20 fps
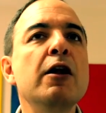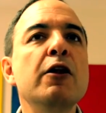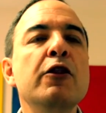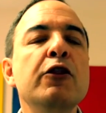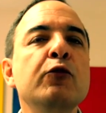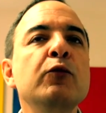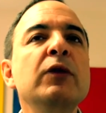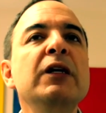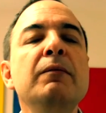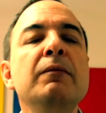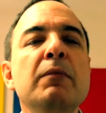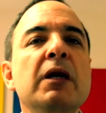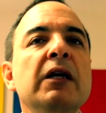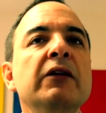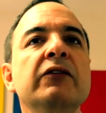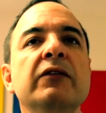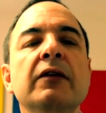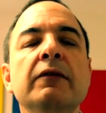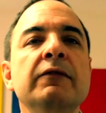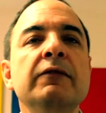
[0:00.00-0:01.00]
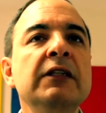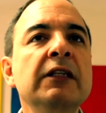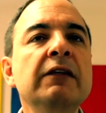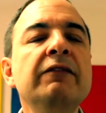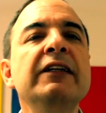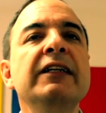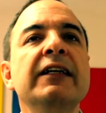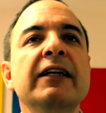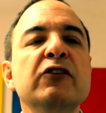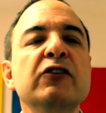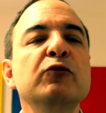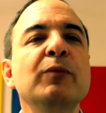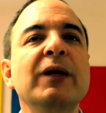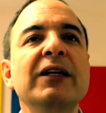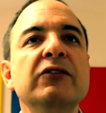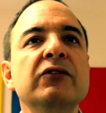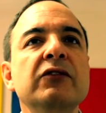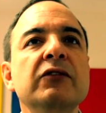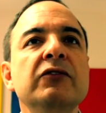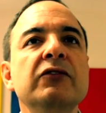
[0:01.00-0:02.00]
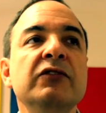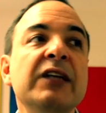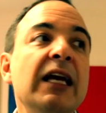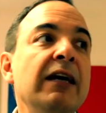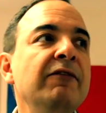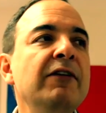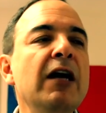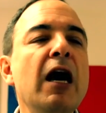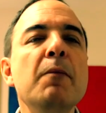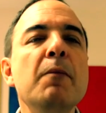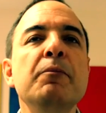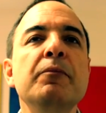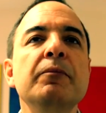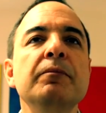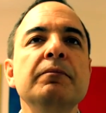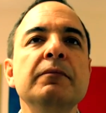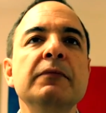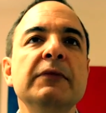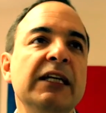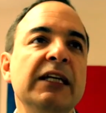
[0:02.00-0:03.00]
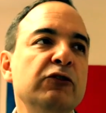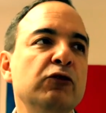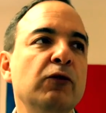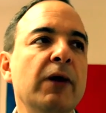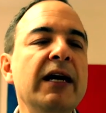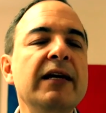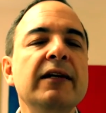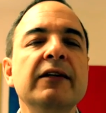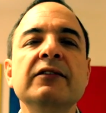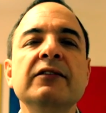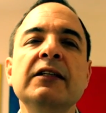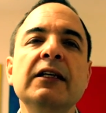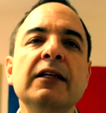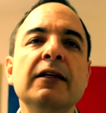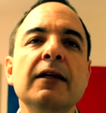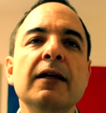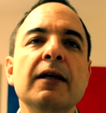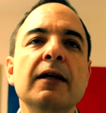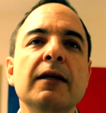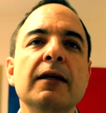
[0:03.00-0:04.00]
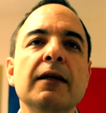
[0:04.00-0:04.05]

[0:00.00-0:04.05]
3 months of living expenses saved up. That's great, isn't it?